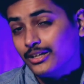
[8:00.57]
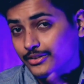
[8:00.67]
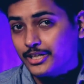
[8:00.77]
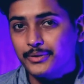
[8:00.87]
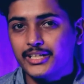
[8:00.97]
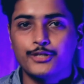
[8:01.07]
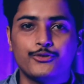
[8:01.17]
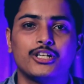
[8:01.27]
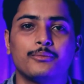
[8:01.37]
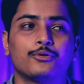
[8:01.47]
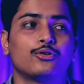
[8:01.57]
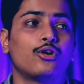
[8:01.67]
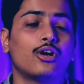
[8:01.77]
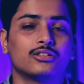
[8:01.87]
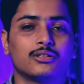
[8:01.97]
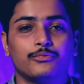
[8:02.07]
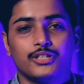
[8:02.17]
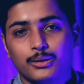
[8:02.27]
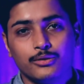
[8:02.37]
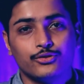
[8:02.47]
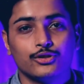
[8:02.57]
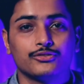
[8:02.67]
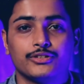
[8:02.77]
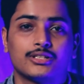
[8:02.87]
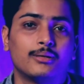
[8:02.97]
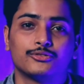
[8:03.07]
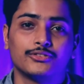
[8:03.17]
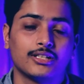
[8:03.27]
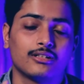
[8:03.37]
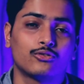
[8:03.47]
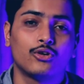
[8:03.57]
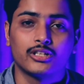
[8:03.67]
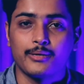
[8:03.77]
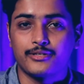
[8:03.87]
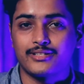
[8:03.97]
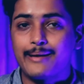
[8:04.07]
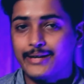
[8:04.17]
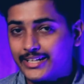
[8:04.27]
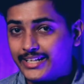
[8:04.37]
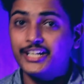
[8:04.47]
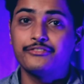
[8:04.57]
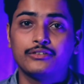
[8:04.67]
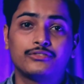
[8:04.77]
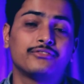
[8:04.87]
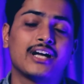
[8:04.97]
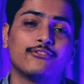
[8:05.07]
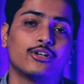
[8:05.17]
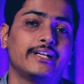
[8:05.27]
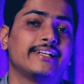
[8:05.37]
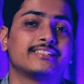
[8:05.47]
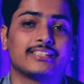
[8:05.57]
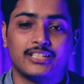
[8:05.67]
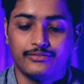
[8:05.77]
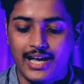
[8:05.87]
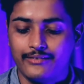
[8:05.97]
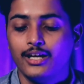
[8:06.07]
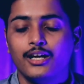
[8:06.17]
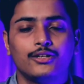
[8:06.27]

Redmi K20 Pro or some Realme phones which comes with a Qualcomm Snapdragon 855 or 865.